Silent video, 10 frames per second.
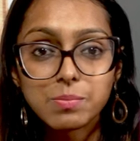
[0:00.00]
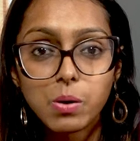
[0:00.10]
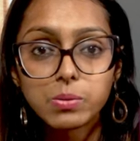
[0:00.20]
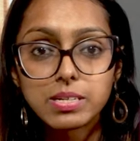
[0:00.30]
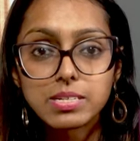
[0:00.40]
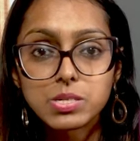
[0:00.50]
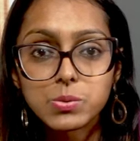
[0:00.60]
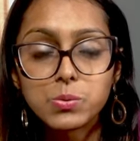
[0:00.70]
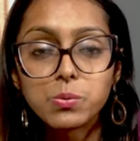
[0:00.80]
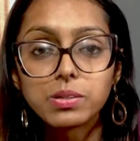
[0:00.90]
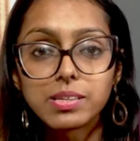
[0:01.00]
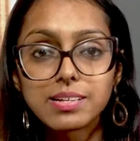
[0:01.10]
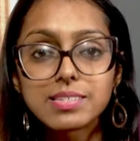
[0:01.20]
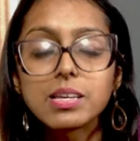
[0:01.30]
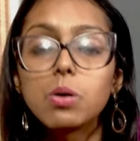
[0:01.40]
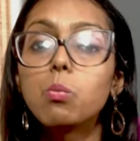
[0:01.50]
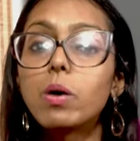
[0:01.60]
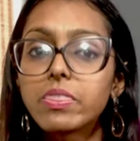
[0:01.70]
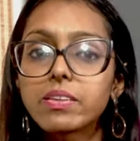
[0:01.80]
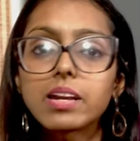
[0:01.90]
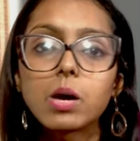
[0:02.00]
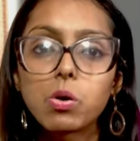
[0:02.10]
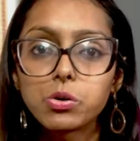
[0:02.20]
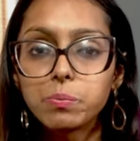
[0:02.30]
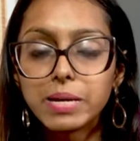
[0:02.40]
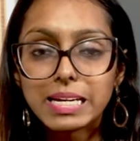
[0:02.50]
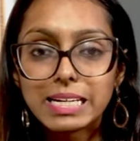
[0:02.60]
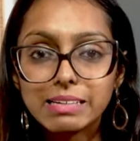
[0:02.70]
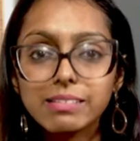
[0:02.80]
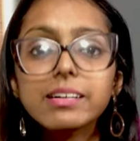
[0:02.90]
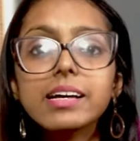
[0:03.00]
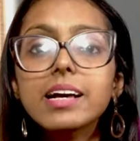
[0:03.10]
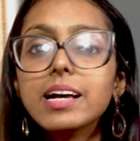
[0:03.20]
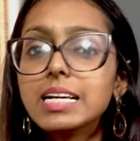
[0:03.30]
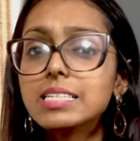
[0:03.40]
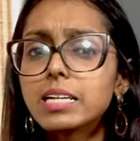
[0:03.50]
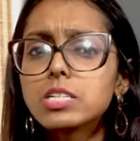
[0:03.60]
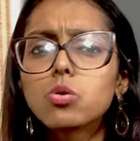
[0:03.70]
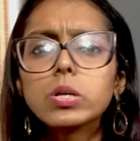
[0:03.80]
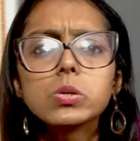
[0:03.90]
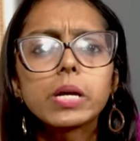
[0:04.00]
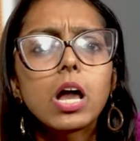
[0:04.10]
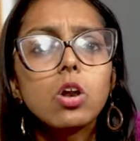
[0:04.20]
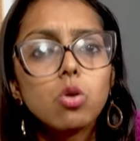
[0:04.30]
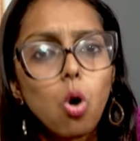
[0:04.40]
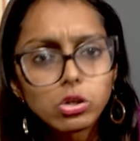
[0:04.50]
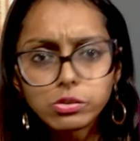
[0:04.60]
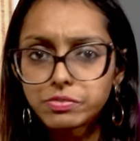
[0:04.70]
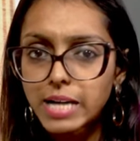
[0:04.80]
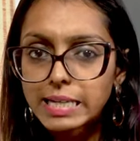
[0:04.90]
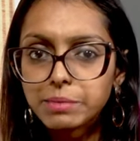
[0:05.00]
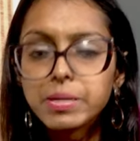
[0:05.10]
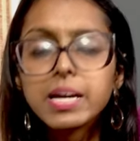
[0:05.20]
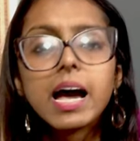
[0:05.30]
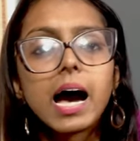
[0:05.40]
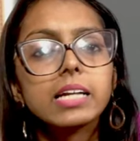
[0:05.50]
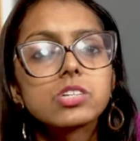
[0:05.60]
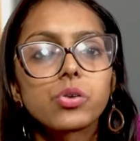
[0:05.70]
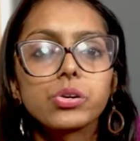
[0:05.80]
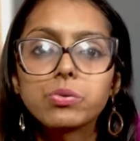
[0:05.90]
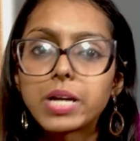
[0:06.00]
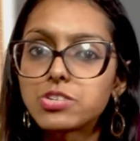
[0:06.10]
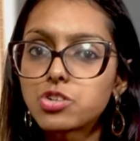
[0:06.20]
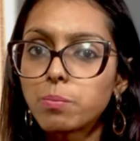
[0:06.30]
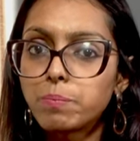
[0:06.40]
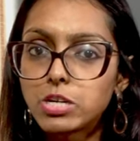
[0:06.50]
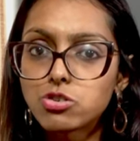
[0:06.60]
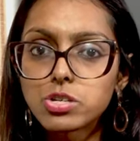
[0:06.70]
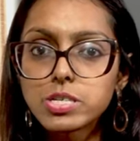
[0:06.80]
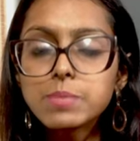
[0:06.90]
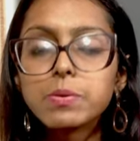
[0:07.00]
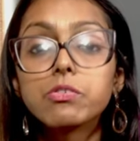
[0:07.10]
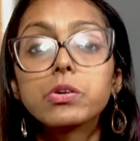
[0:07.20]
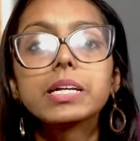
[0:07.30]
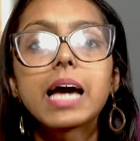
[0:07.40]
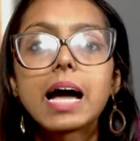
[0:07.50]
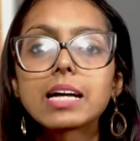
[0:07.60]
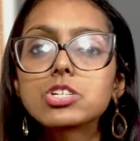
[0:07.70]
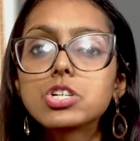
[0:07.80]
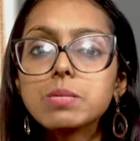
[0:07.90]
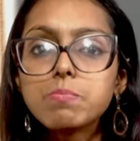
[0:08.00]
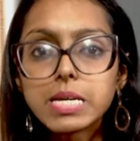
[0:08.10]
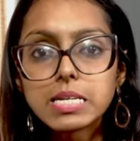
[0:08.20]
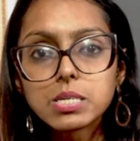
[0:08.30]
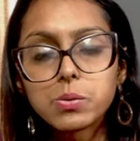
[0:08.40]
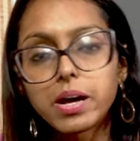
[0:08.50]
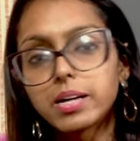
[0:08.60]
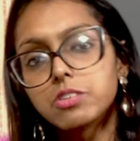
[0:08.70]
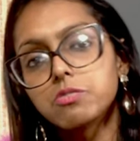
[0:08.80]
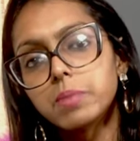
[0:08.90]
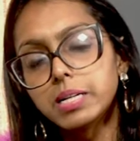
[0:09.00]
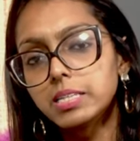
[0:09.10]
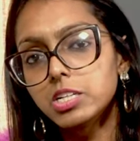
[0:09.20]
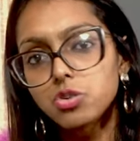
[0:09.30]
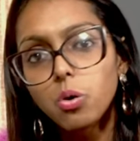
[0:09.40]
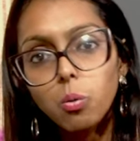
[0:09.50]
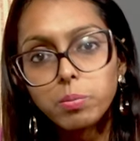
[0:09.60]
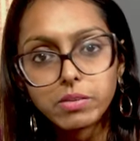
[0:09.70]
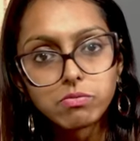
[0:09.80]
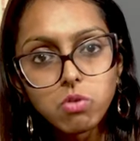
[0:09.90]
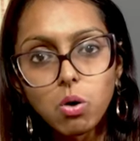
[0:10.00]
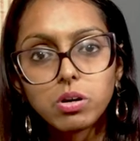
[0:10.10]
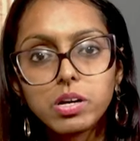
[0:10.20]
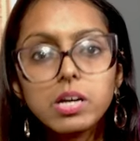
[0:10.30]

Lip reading: about these two things, the one thing that I want to make clear is that it's going to take a lot of time and it's going to test your patience before it actually brings you the kind of money that you're hoping for.